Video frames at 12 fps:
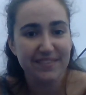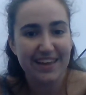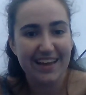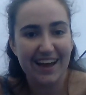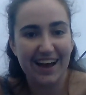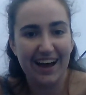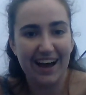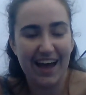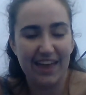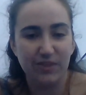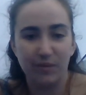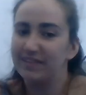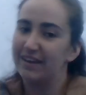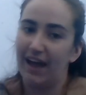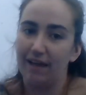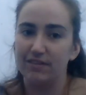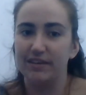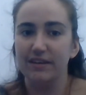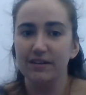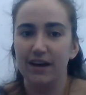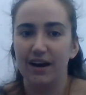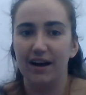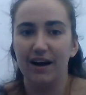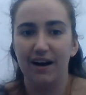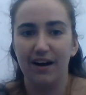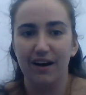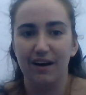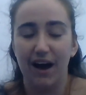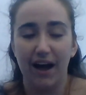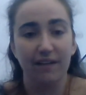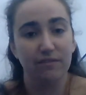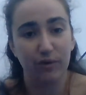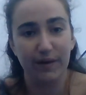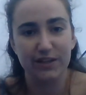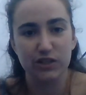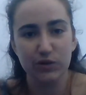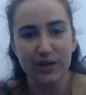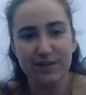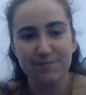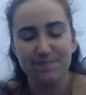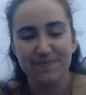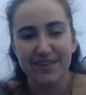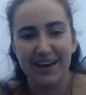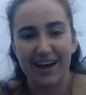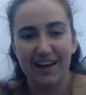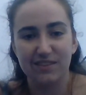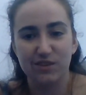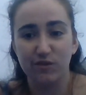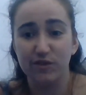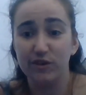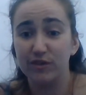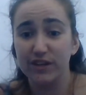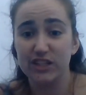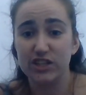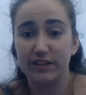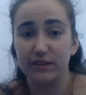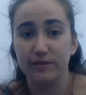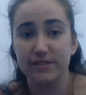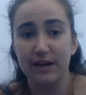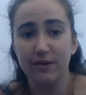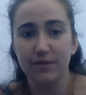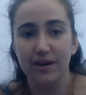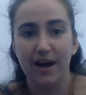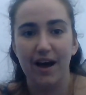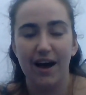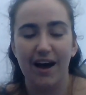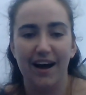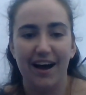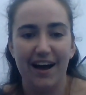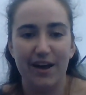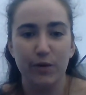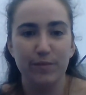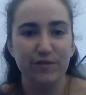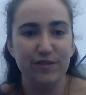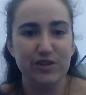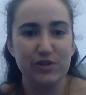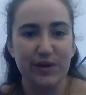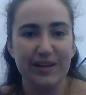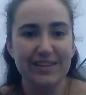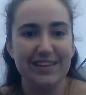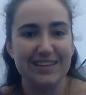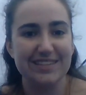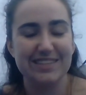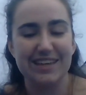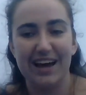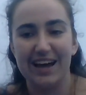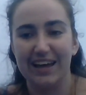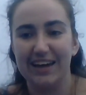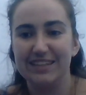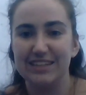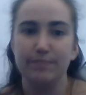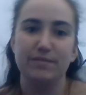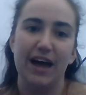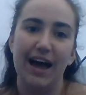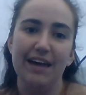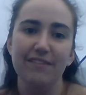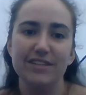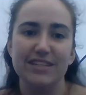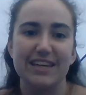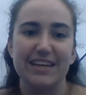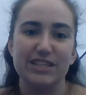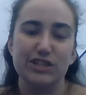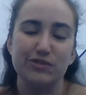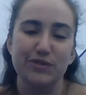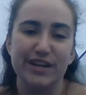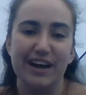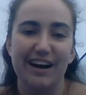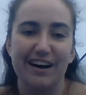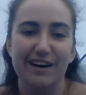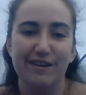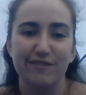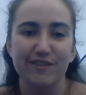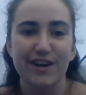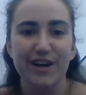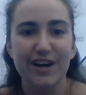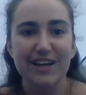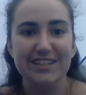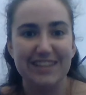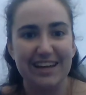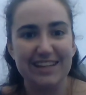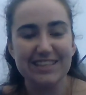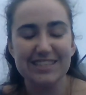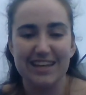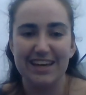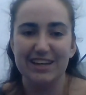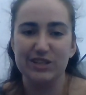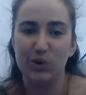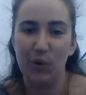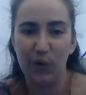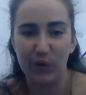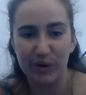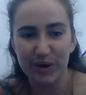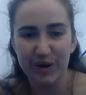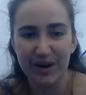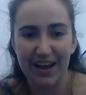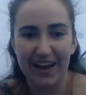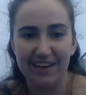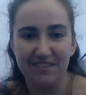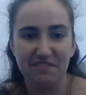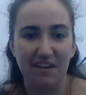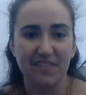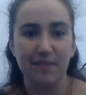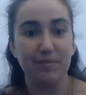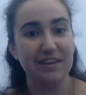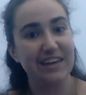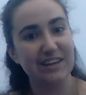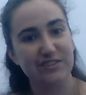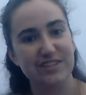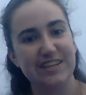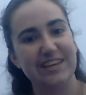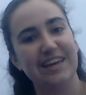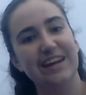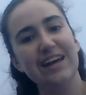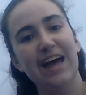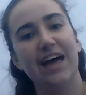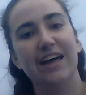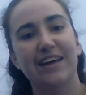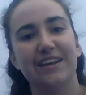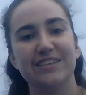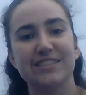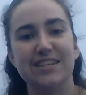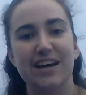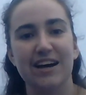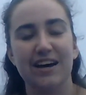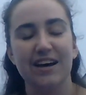And the ones I have seen, I have quite enjoyed. And so feel free to check those out. I hope you've enjoyed this kind of deep dive into the history of dance and horror and found something interesting in it. And